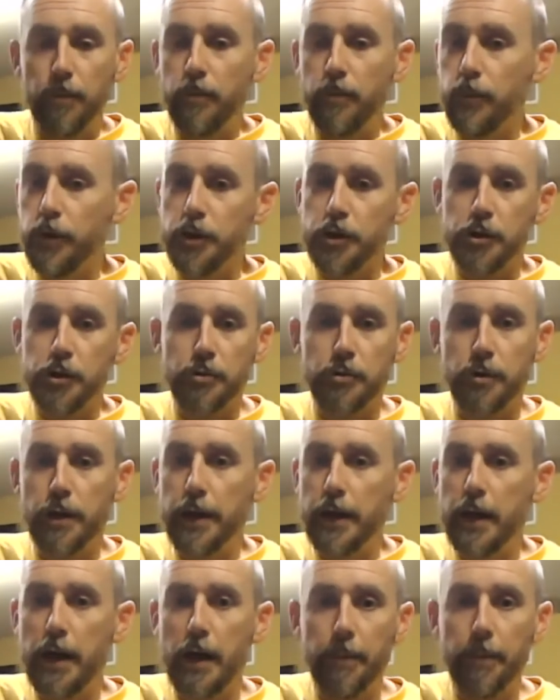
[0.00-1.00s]

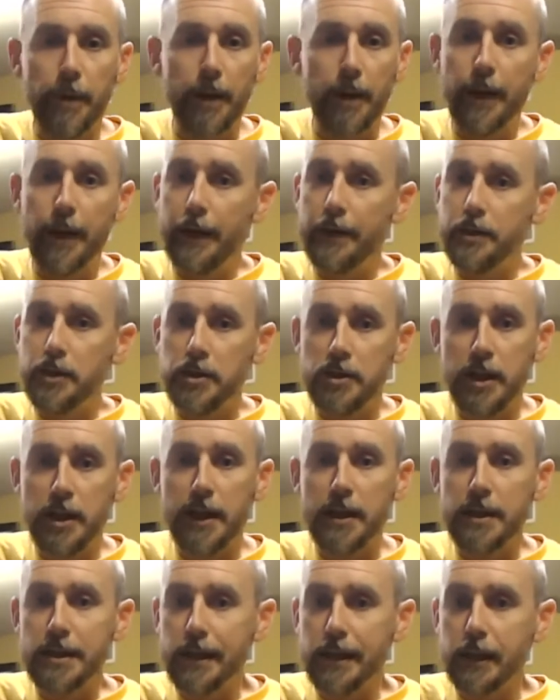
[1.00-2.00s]
straight up. I just
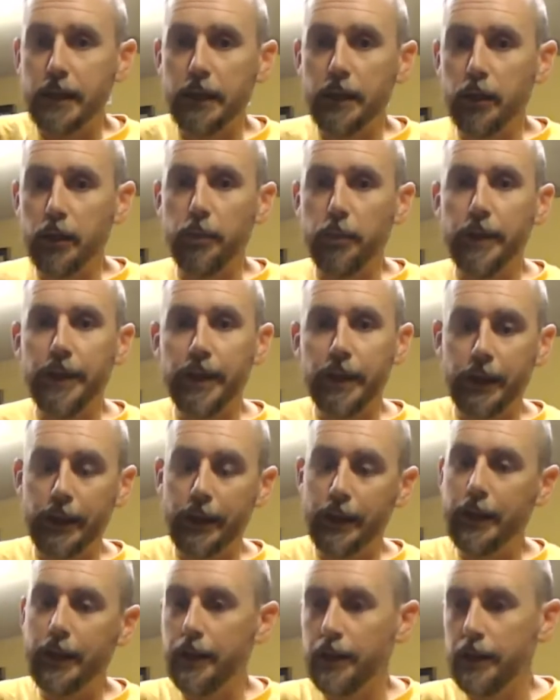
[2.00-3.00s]
think it's a little bit
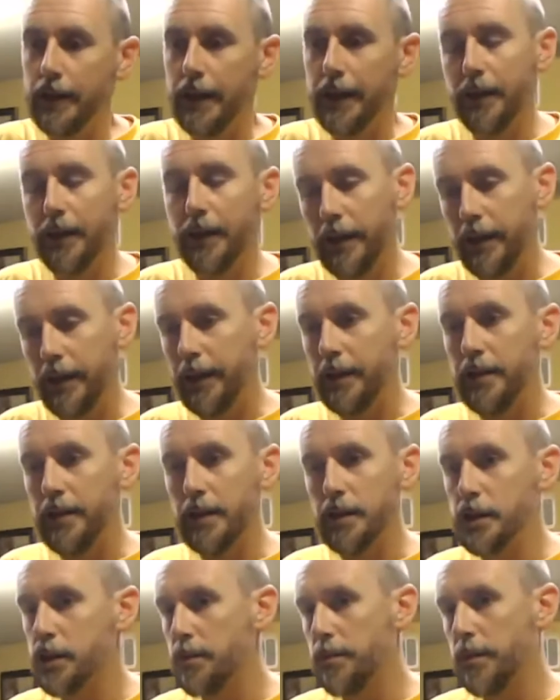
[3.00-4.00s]
thin, and that
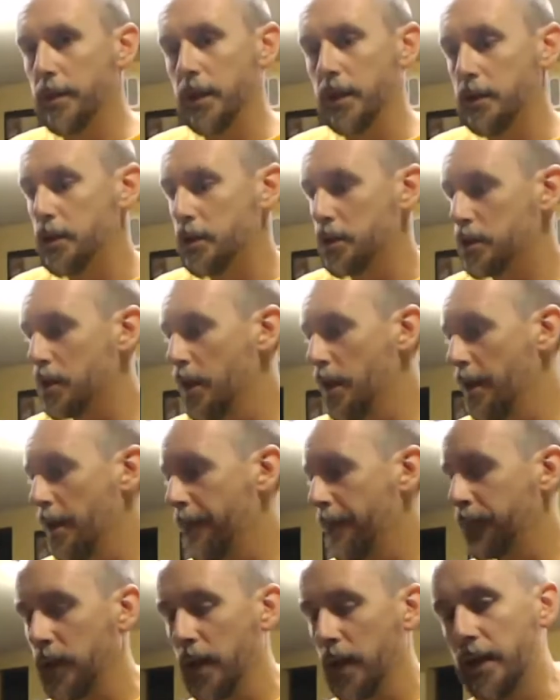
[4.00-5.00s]
thinness to me just
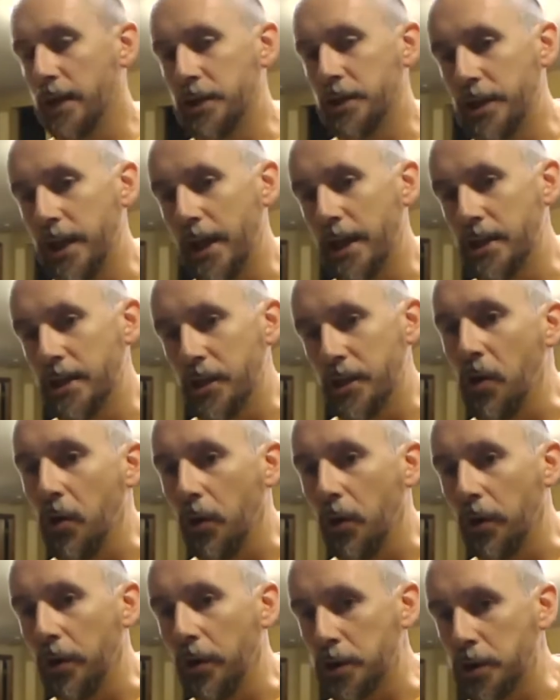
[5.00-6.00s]
kind of shades the
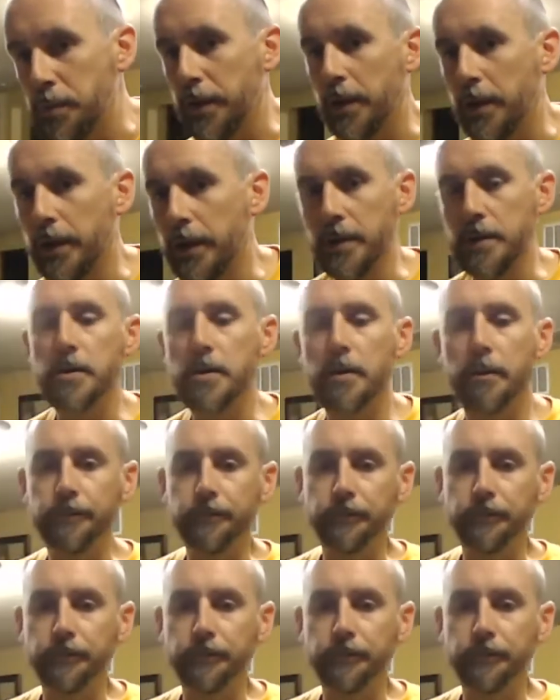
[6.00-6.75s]
whole experience.